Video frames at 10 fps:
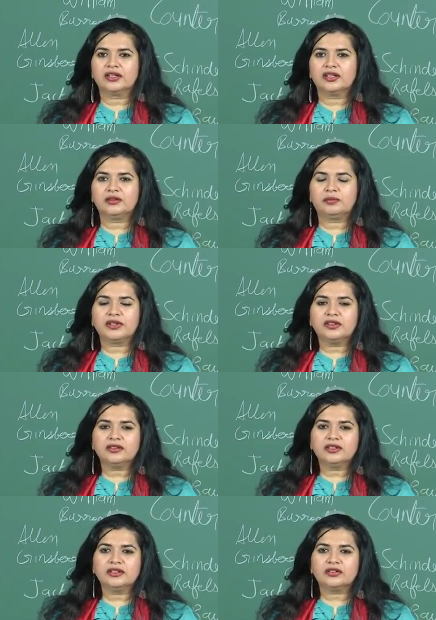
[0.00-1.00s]
it
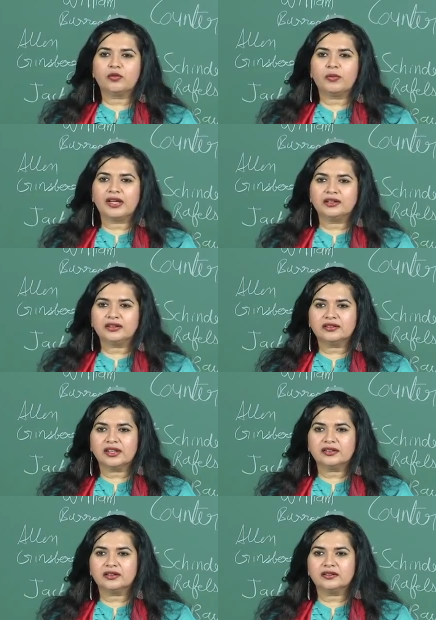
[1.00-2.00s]
brazenly
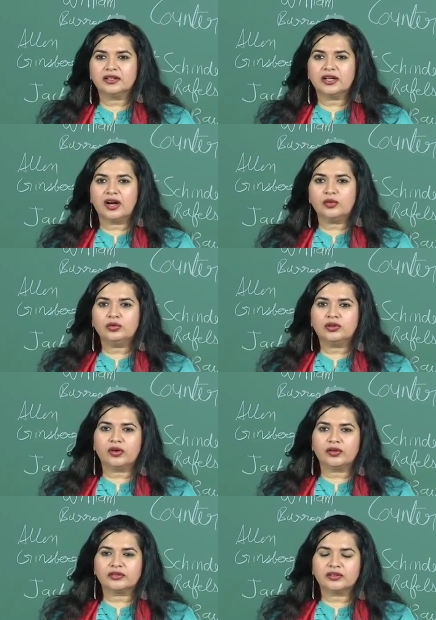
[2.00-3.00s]
romanticizes the
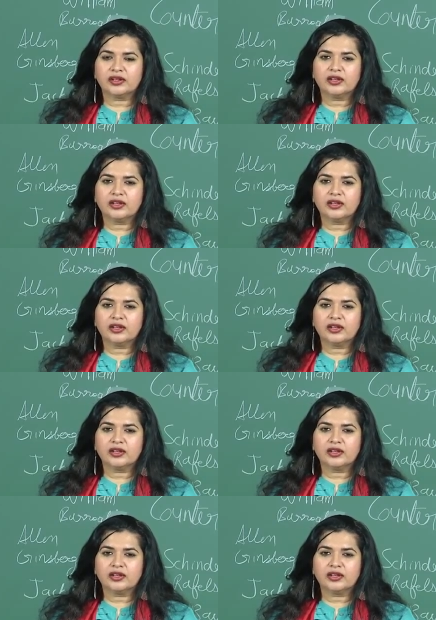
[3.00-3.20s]
outlaws